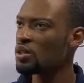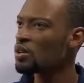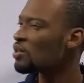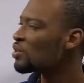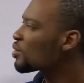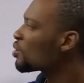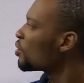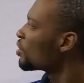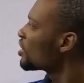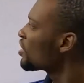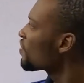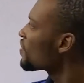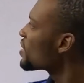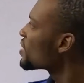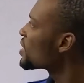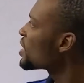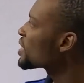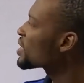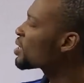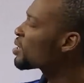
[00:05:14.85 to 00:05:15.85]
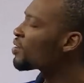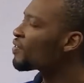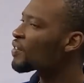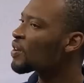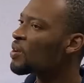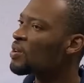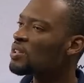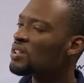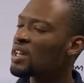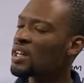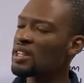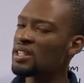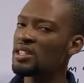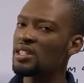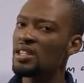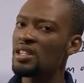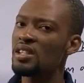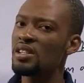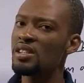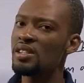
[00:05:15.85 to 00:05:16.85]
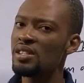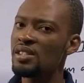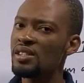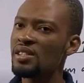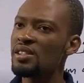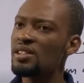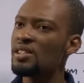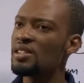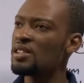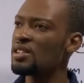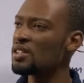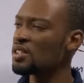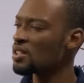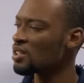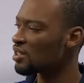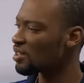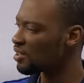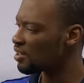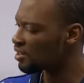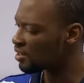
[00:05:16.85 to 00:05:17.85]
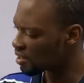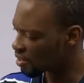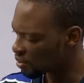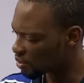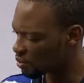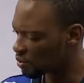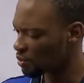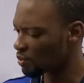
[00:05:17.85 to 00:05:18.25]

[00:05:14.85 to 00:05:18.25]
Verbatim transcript: So differentiation of constant is zero.